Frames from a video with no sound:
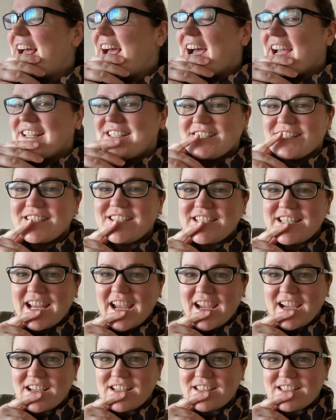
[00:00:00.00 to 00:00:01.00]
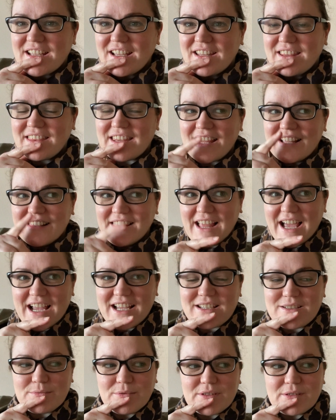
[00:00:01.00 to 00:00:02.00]
I just checked and the
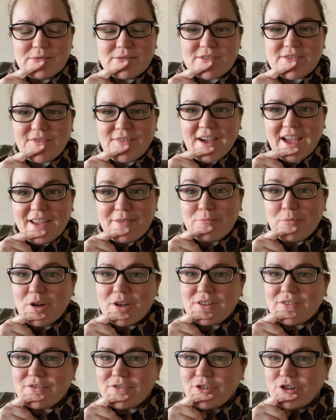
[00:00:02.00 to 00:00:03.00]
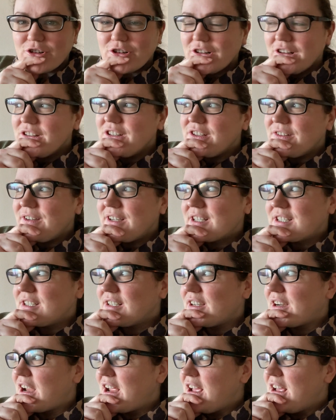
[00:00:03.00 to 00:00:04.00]
last one was 5.4 on the
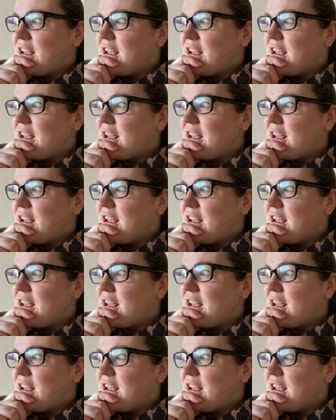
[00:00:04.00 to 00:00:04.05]
Richter.